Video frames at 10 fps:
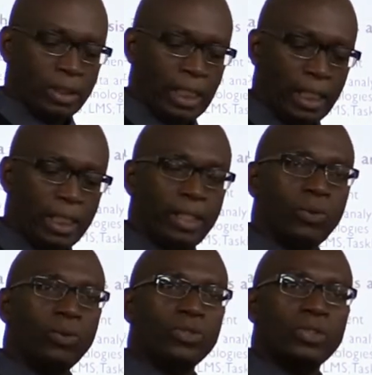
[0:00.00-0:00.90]
The lady
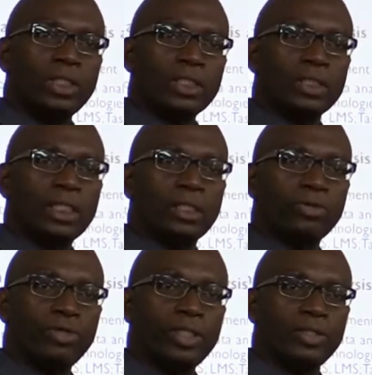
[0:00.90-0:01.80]
who this little
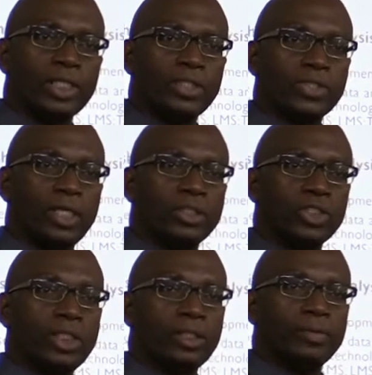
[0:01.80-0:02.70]
green thing is on,
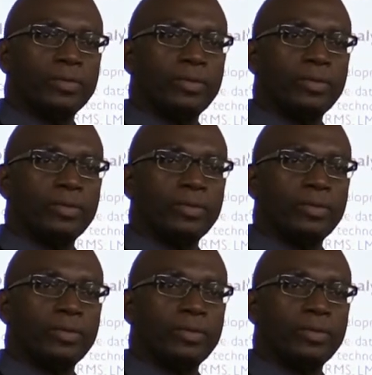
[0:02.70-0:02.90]
she.